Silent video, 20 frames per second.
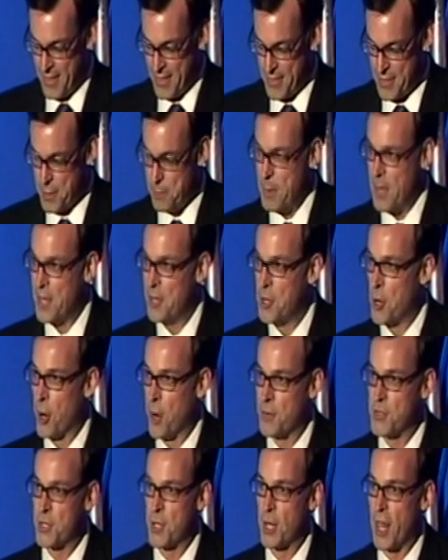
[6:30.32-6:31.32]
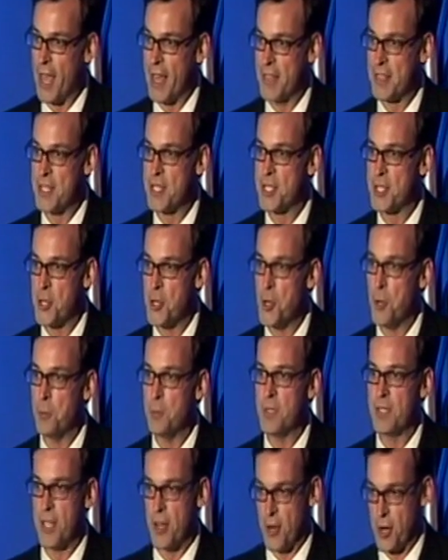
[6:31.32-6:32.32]
The Bendorfs are like the
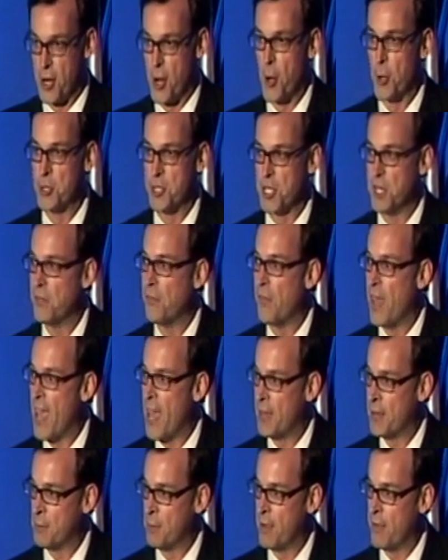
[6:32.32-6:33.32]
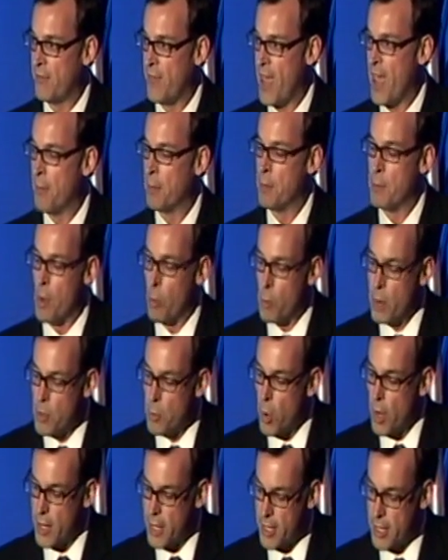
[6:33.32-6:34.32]
Stoops. They're a coaching family, but we
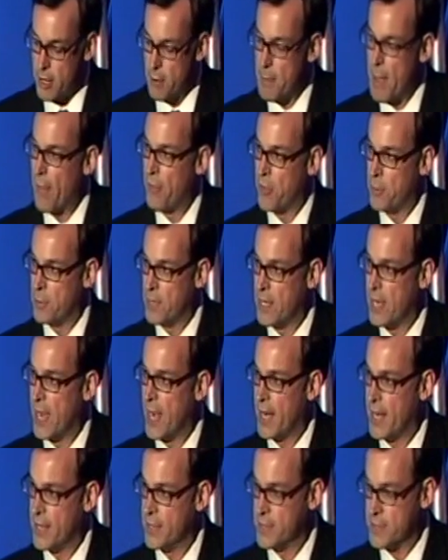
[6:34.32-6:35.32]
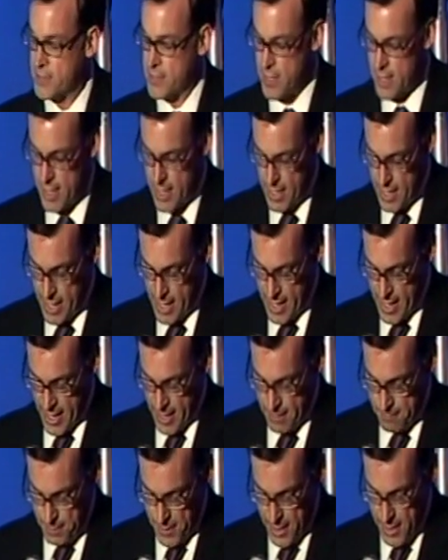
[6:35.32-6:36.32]
want to hear about the beginnings.
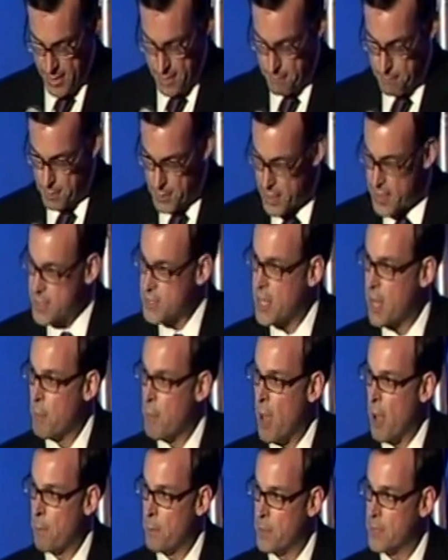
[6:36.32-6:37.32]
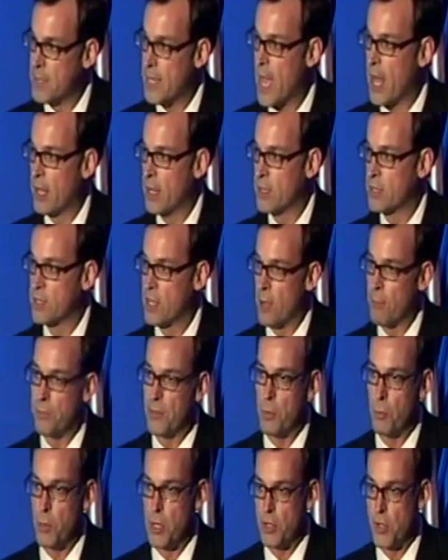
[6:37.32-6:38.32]
Pete, please come up and tell us
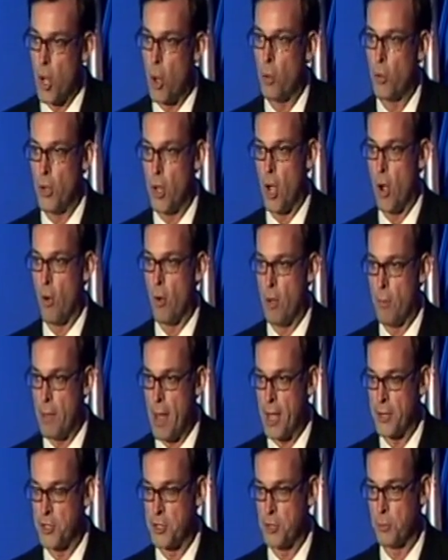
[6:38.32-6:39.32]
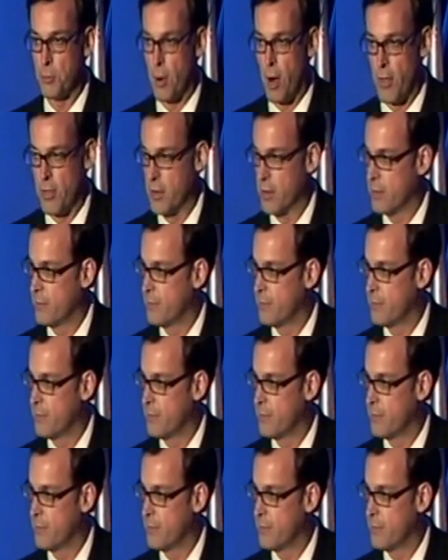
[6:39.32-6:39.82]
something we don't know about your brother.